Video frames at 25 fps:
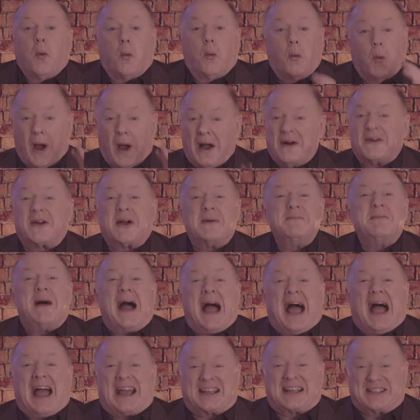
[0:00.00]
Welcome
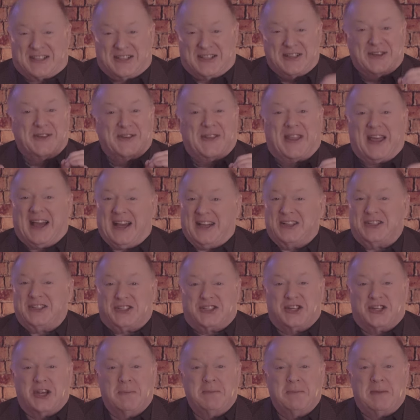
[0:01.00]
back to the
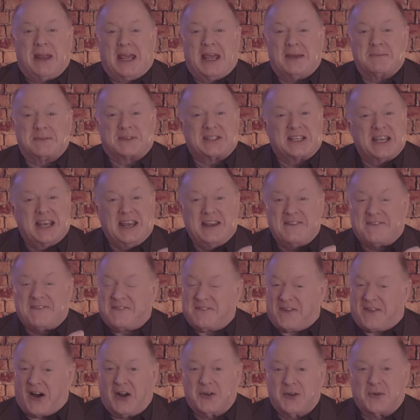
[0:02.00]
Jim Dempsey
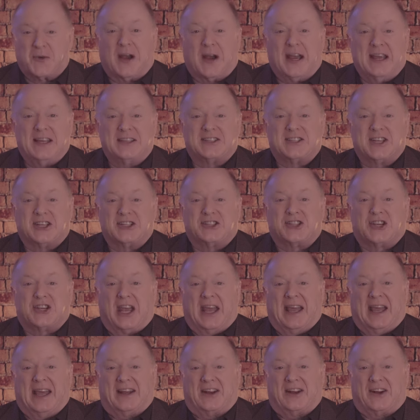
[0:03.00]
Fundraising
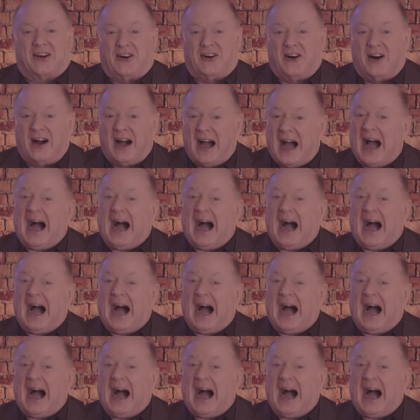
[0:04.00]
Channel.